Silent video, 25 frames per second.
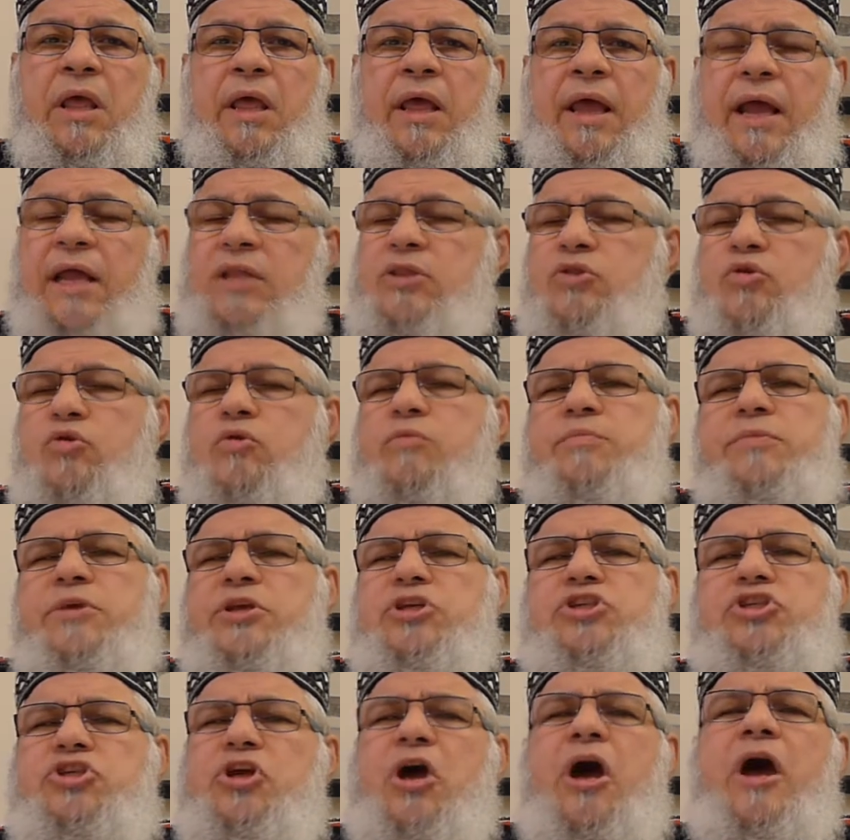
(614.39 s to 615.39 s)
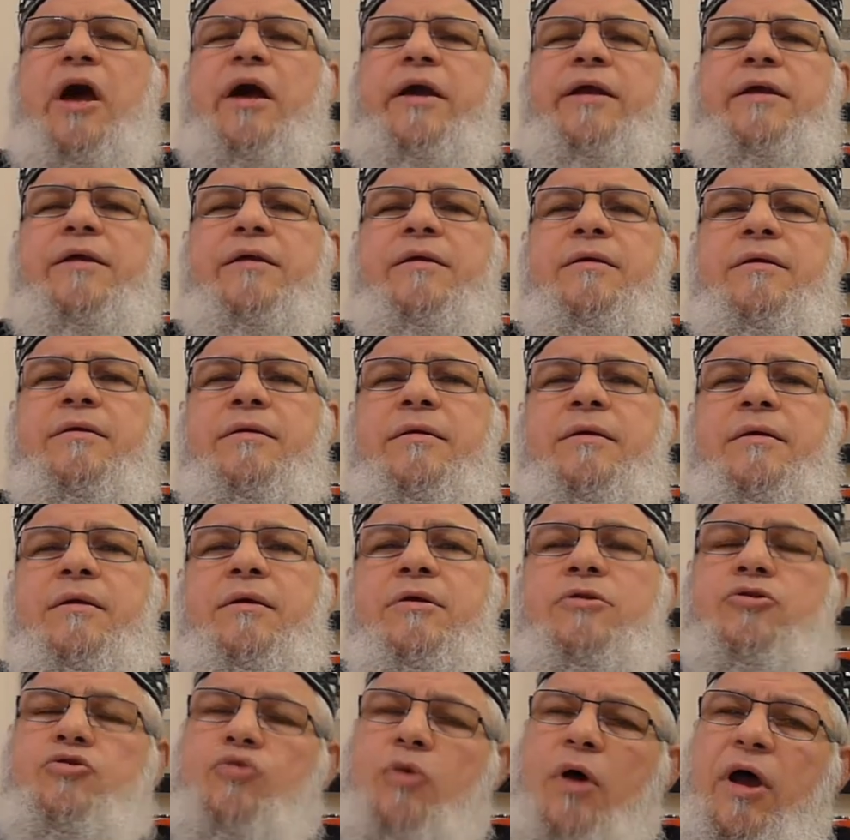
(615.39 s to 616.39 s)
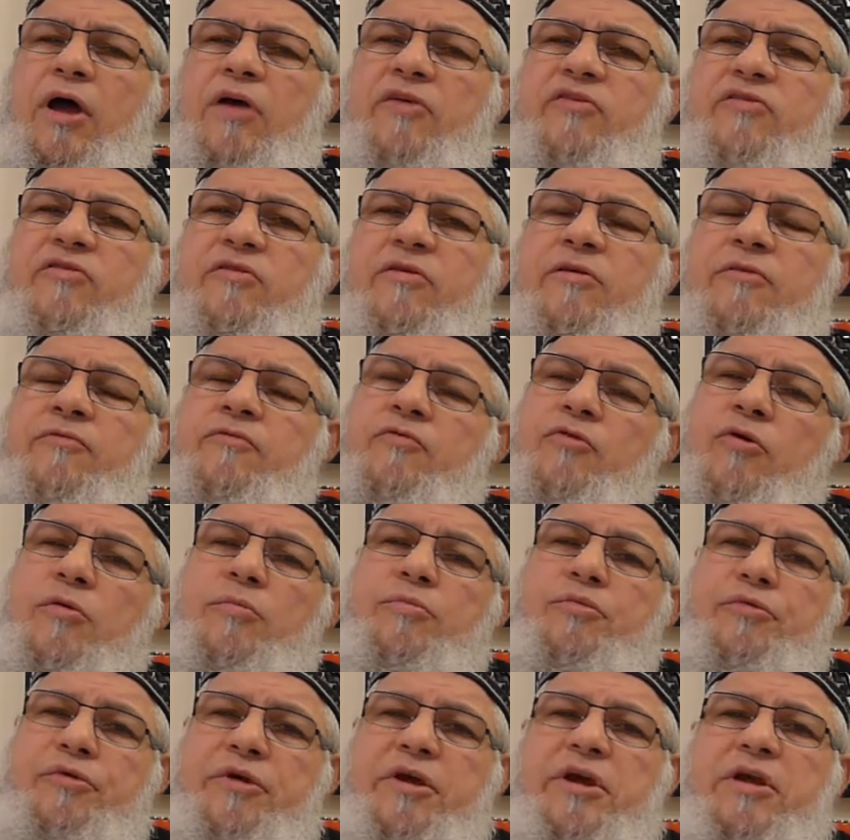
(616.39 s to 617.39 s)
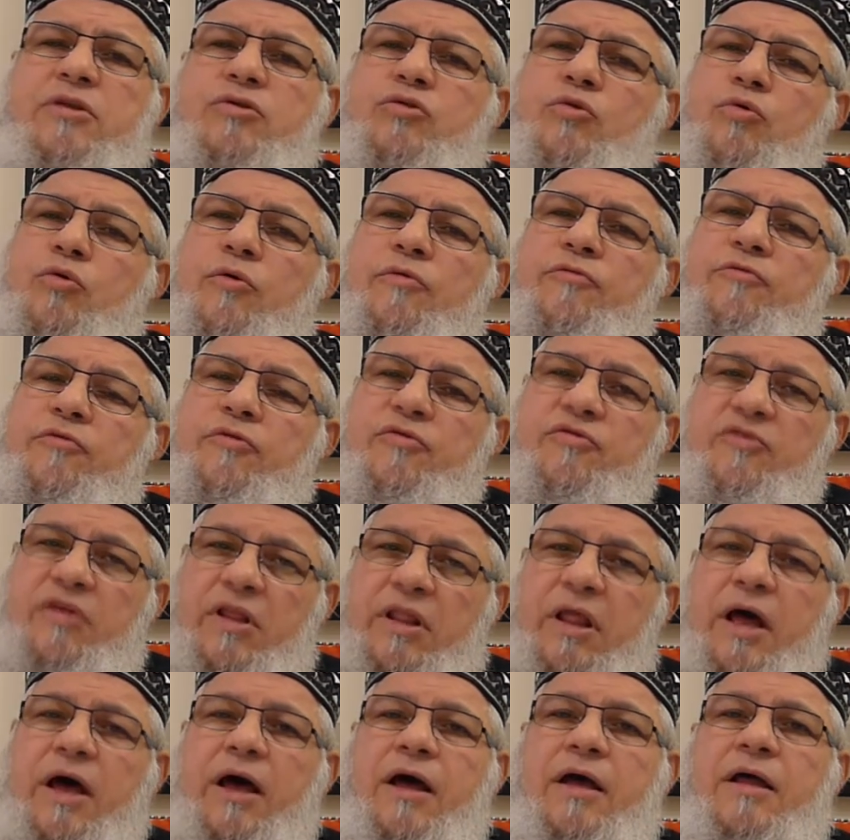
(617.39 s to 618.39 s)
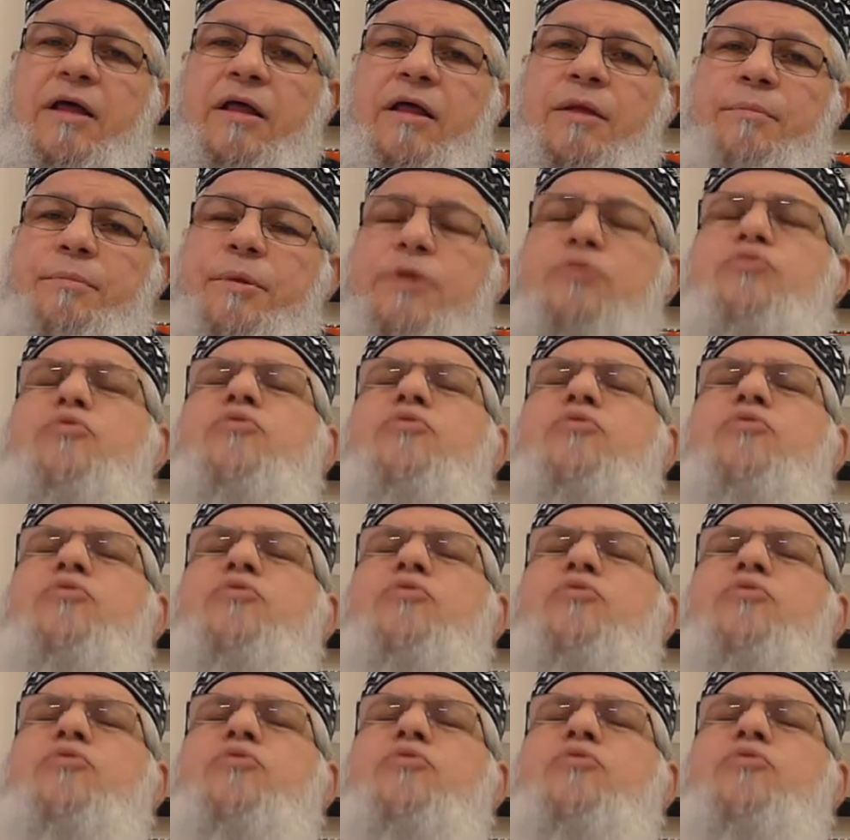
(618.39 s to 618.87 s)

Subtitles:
and don't be shy to ask for a break to go for salah, but